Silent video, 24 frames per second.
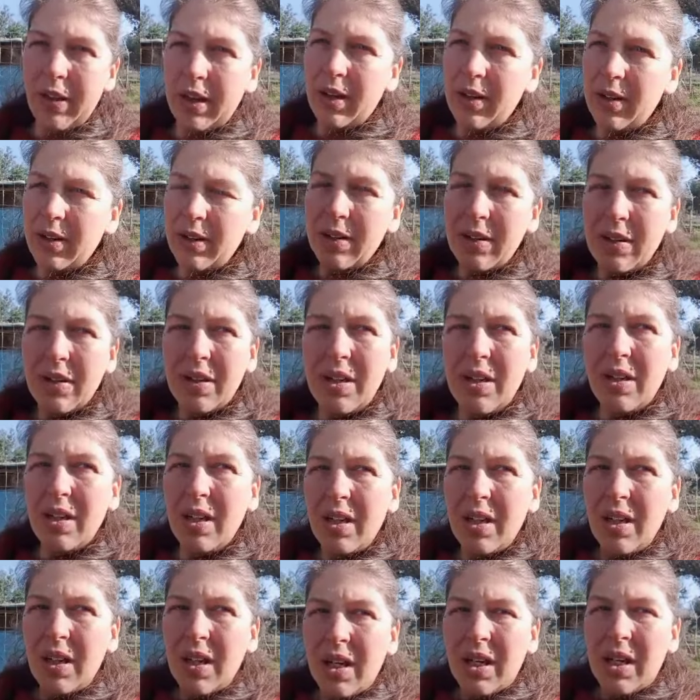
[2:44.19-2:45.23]
And
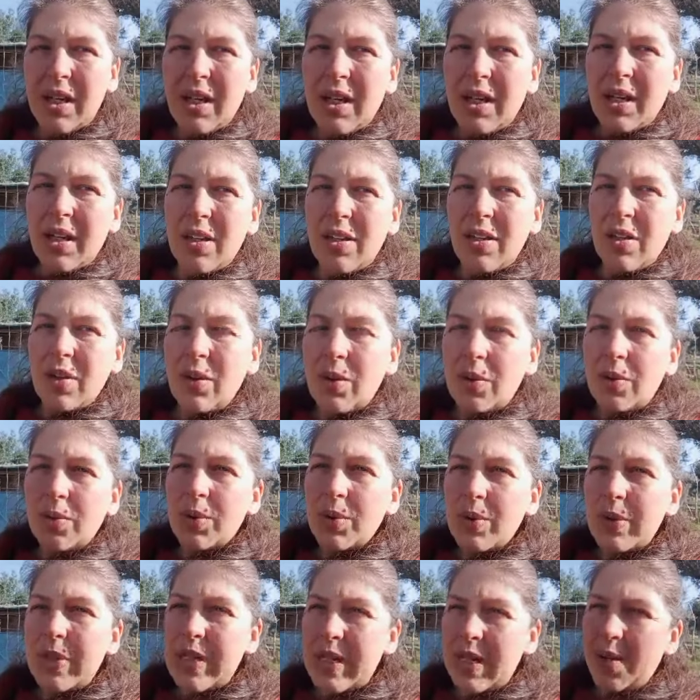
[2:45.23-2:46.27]
I thought,
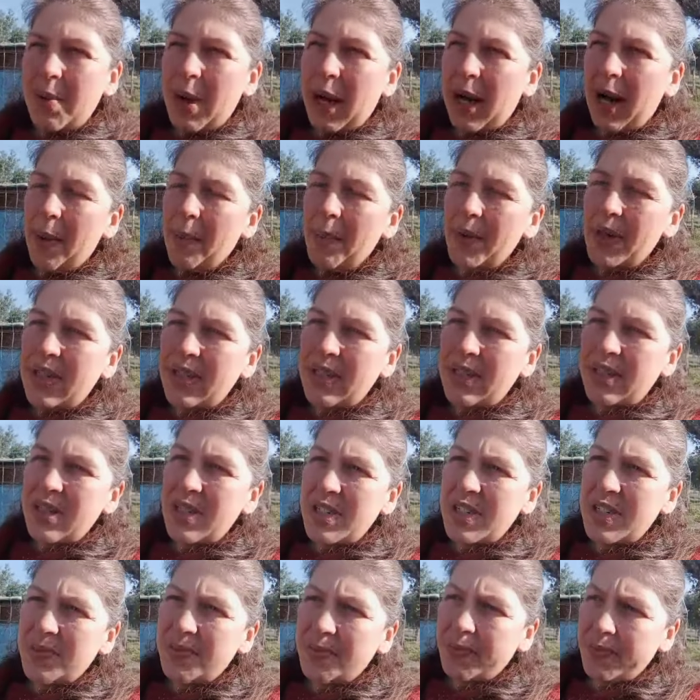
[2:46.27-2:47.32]
we'll see what
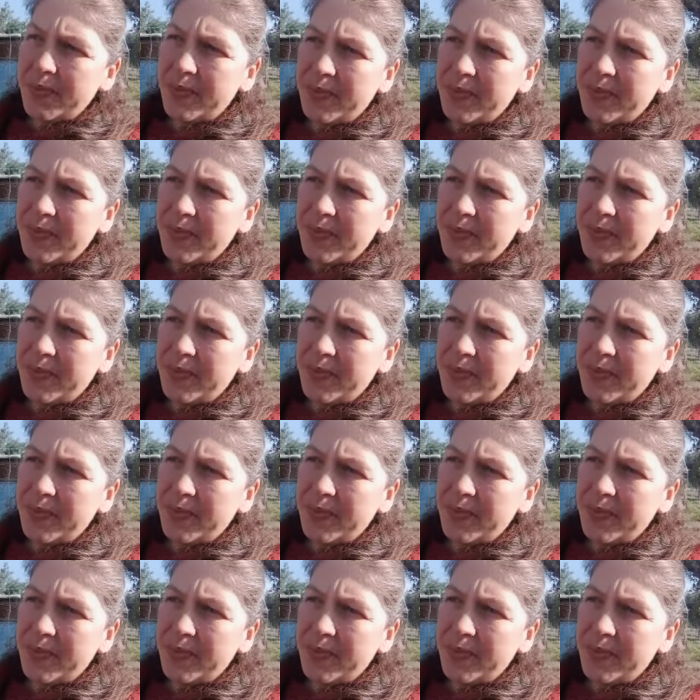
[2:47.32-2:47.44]
happens.